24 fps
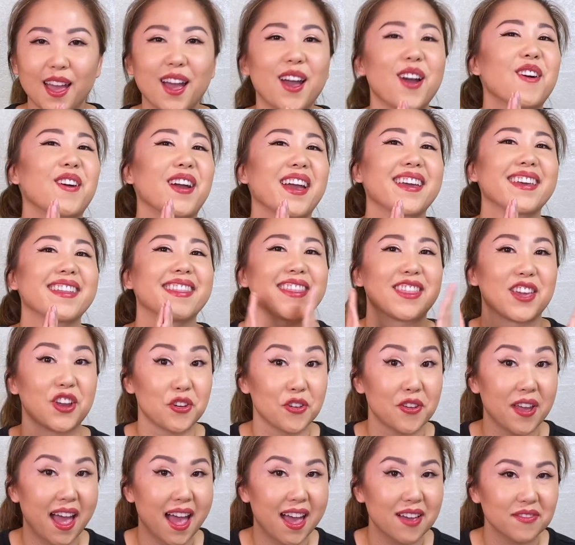Okay, there
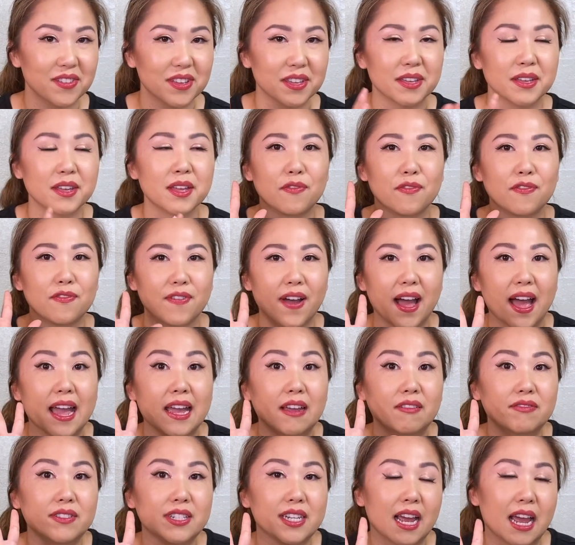you have it.
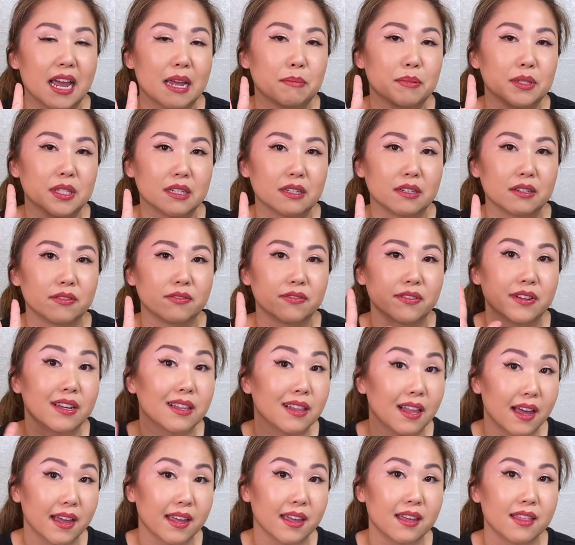5 types of
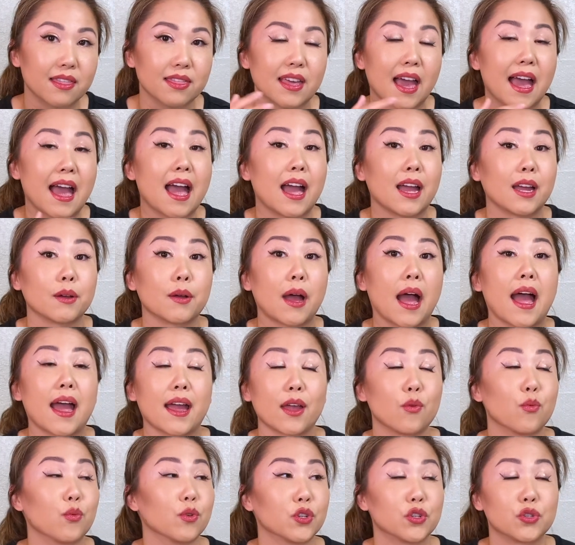client that I
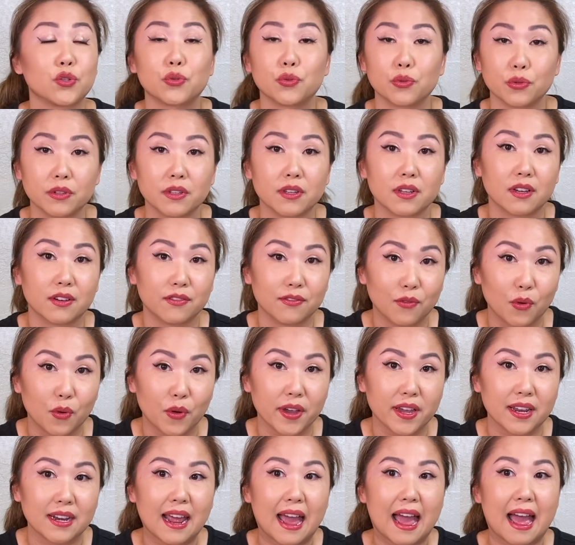would truly
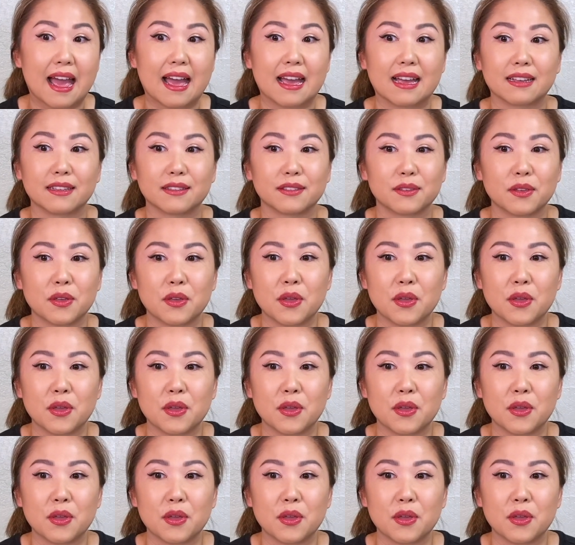avoid as